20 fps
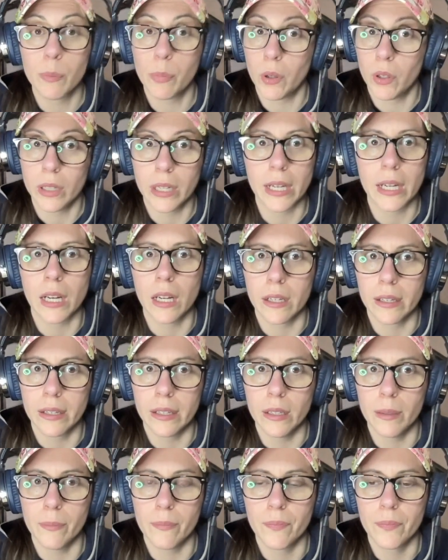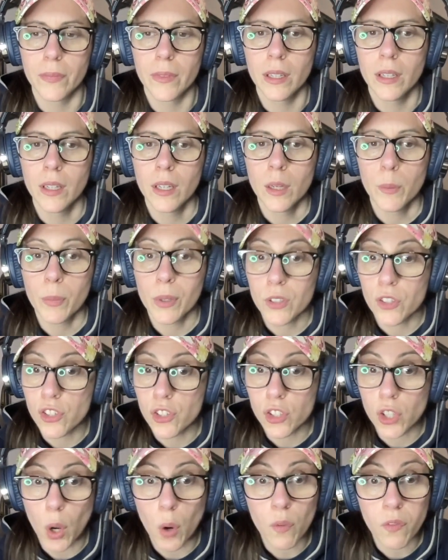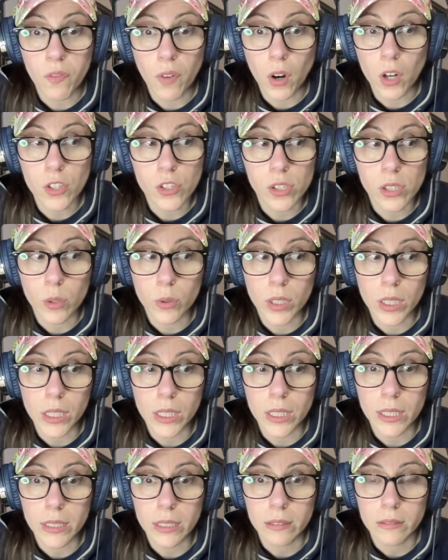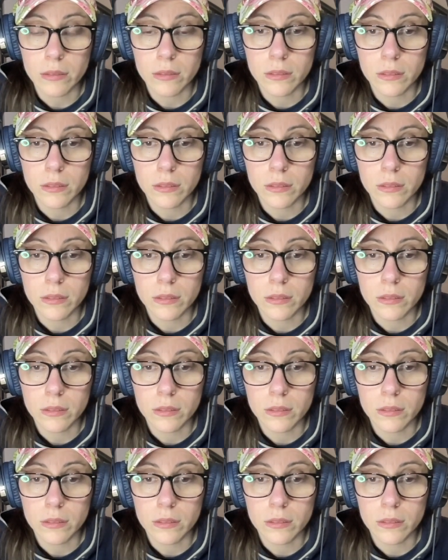putting on him. But so far, so good.